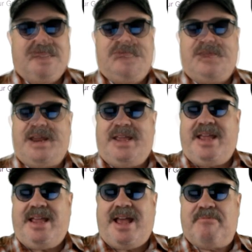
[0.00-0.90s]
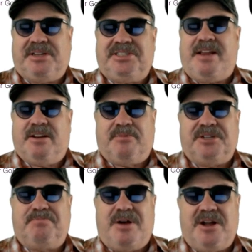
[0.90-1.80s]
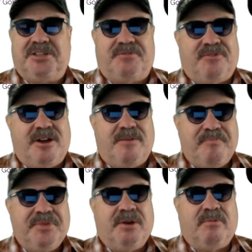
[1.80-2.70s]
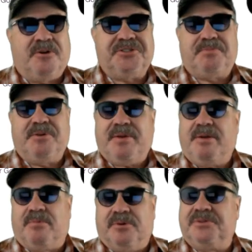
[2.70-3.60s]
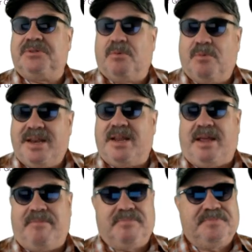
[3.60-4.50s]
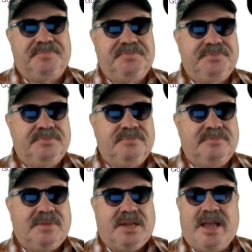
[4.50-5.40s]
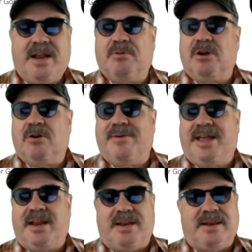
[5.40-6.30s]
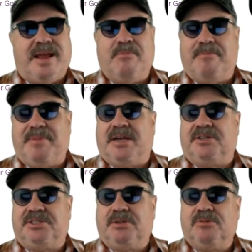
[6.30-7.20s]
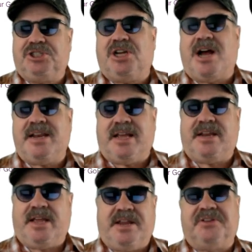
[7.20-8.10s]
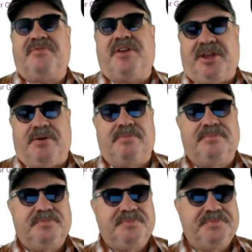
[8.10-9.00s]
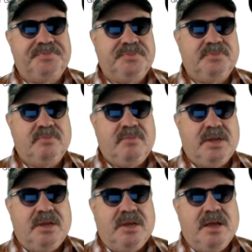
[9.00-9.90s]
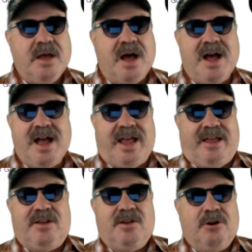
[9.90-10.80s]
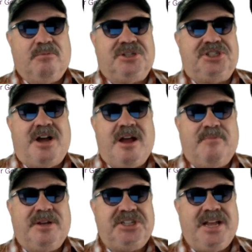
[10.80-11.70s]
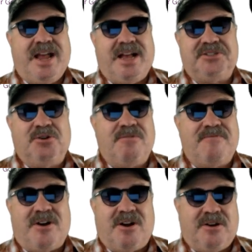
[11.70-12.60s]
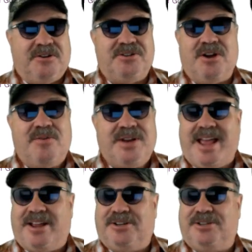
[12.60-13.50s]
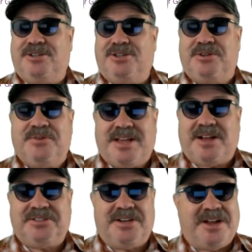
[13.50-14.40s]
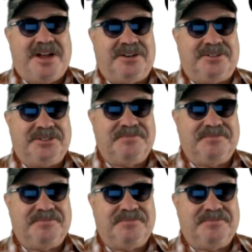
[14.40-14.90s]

that he had received a response from Rosemary Ruth Whitney. And I'm going to go ahead and name her because Rashad did in his video. Hi, Rashad Richey has so far donated $2,000.